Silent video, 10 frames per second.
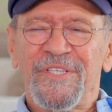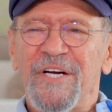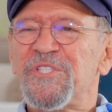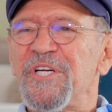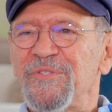
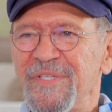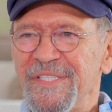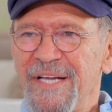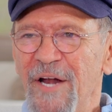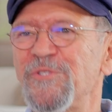children,
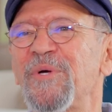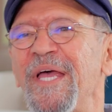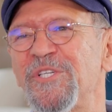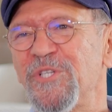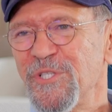their
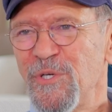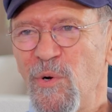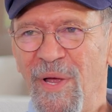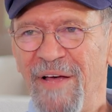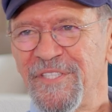educations.
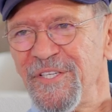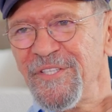We have